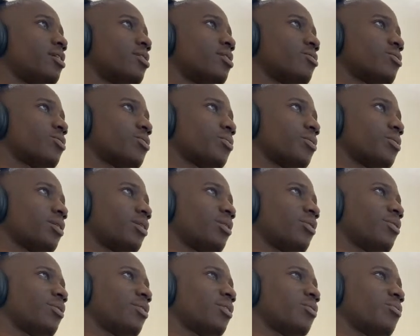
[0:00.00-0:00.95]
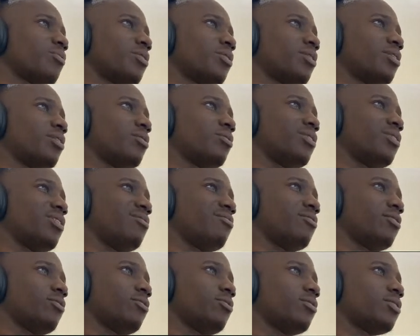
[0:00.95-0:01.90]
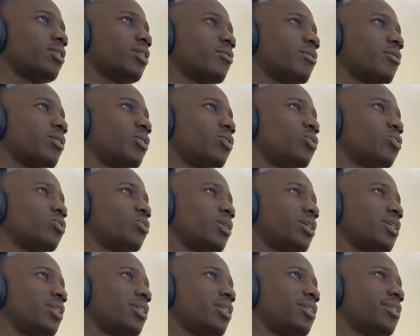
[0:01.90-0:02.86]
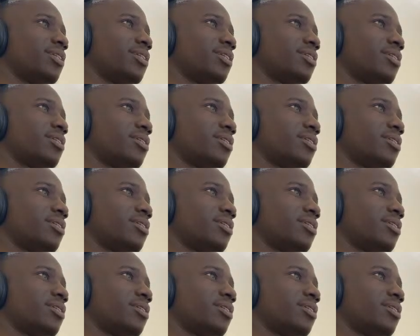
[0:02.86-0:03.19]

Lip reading: So I don't think we even got a one-to-one here.